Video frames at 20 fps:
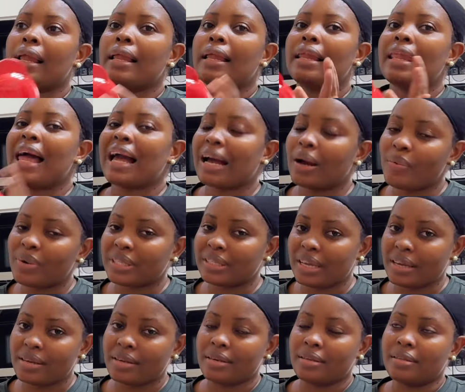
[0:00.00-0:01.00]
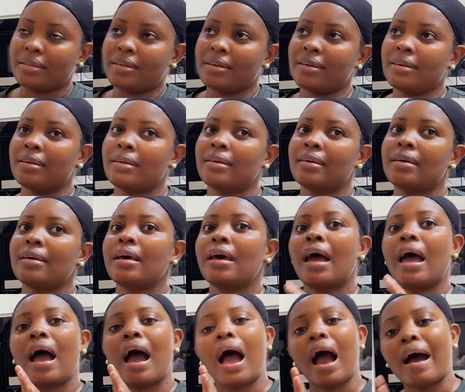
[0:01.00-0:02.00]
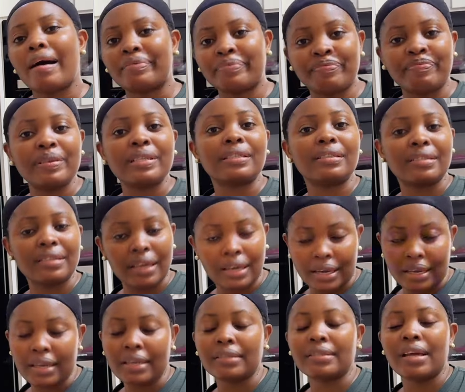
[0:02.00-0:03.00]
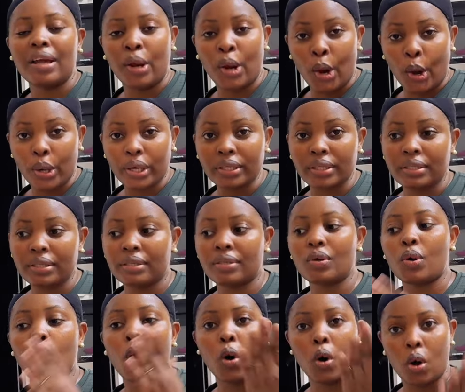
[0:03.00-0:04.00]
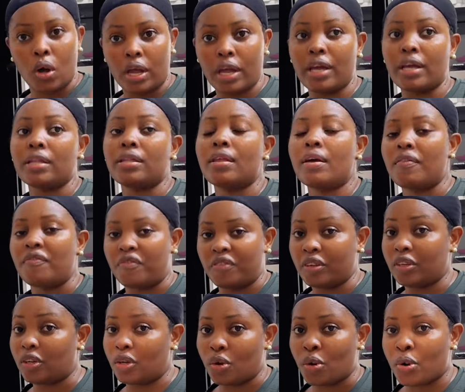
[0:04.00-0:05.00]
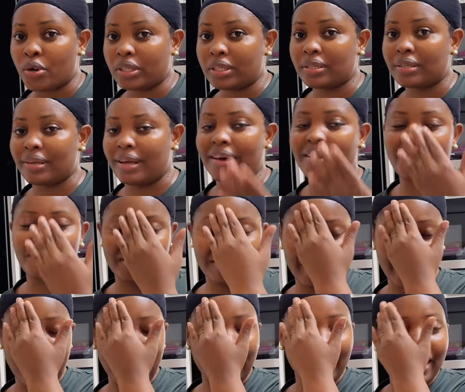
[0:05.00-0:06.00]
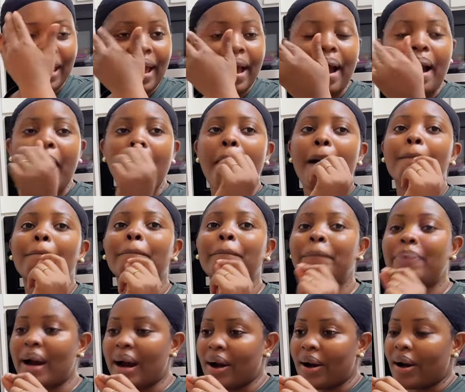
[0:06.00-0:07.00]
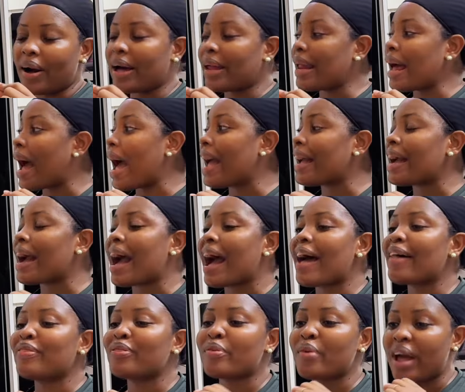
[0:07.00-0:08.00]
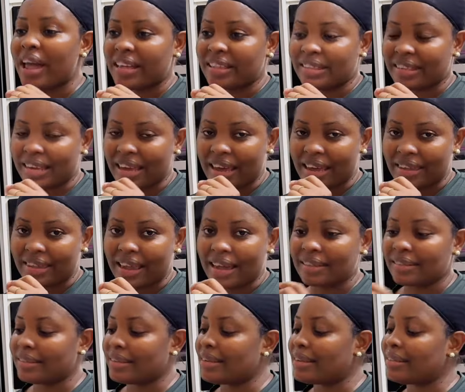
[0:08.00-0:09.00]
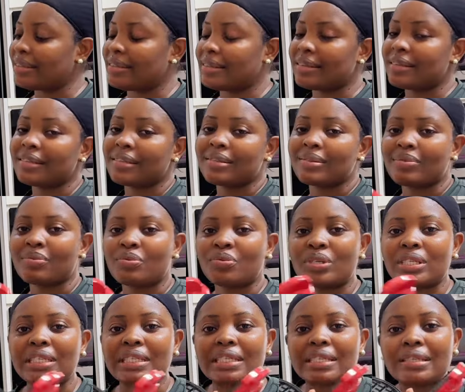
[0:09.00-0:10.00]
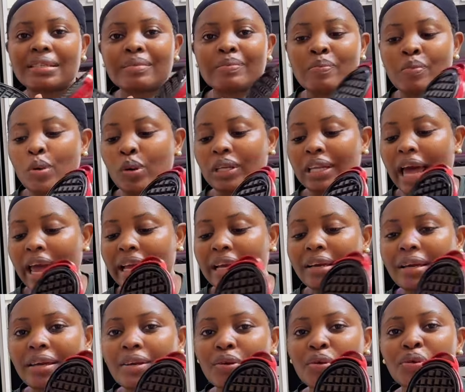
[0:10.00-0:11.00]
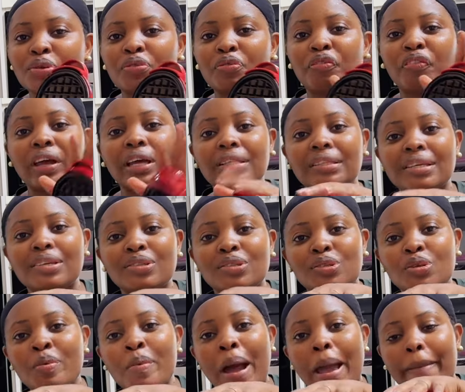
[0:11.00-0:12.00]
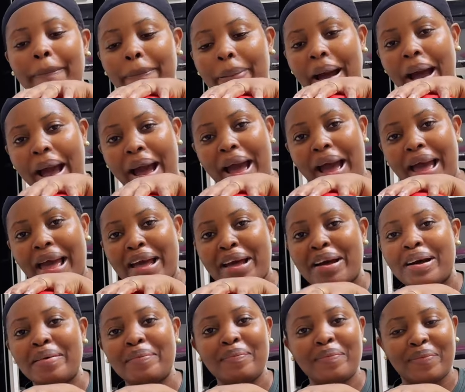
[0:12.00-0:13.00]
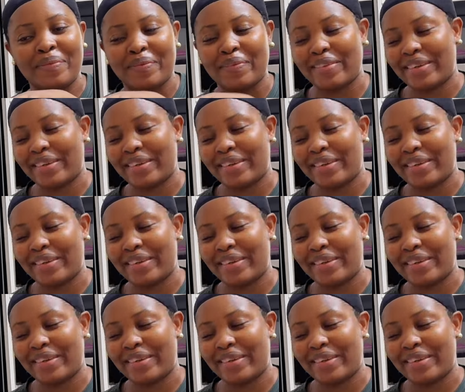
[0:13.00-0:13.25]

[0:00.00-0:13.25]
Like I was saying, I've been seeing it a lot in videos, okay, but I had no idea that this was this small. Like, it could fit into my palm.